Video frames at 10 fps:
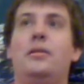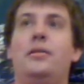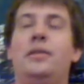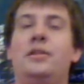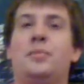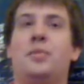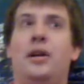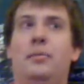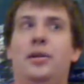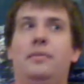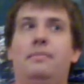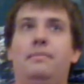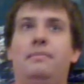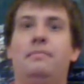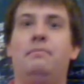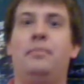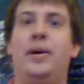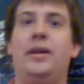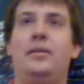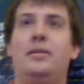this problem,
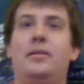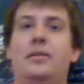but